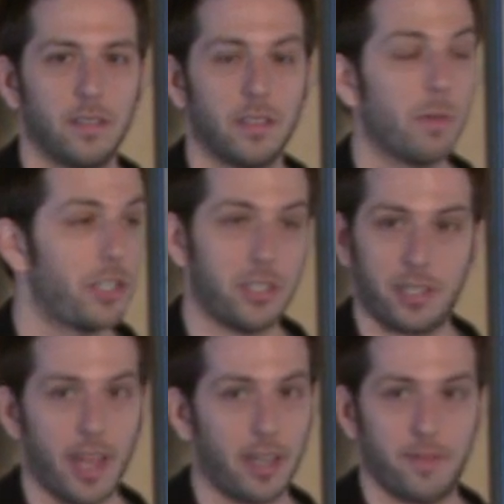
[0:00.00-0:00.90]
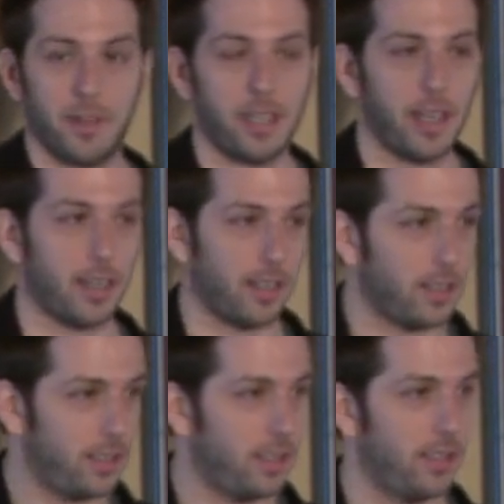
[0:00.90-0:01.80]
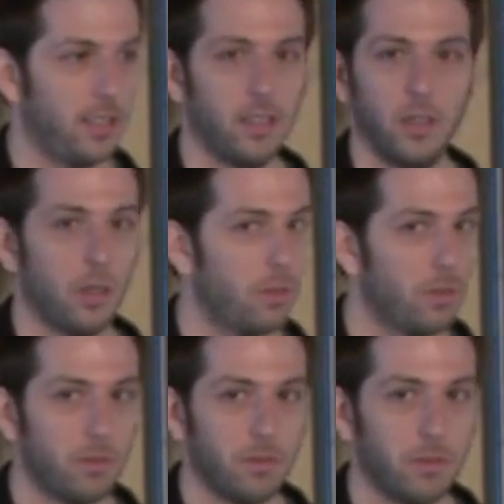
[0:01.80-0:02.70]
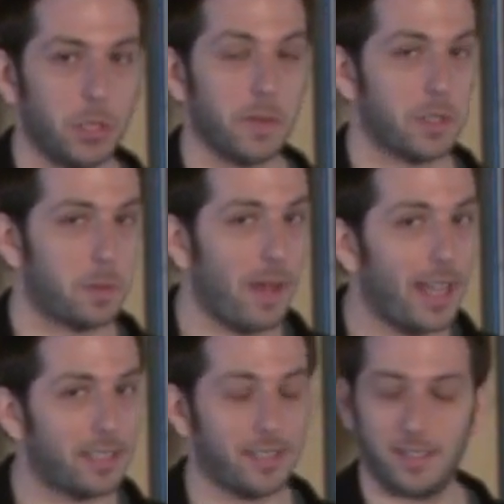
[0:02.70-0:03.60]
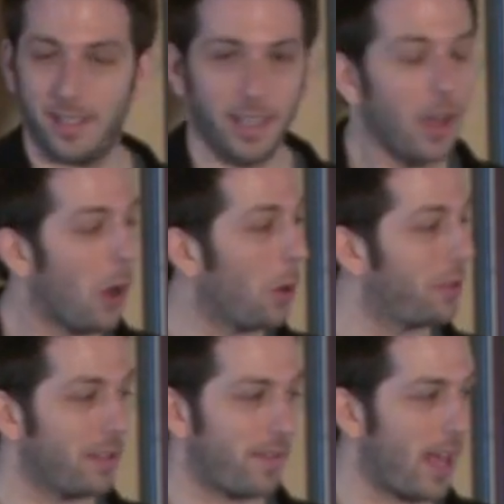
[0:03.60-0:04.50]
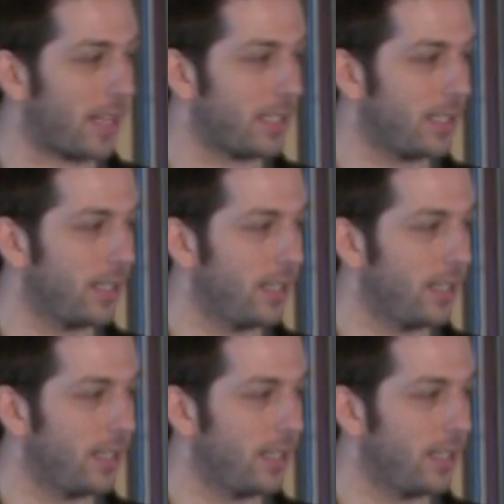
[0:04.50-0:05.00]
Someone just said it for Deanna. You have a space, hold an event.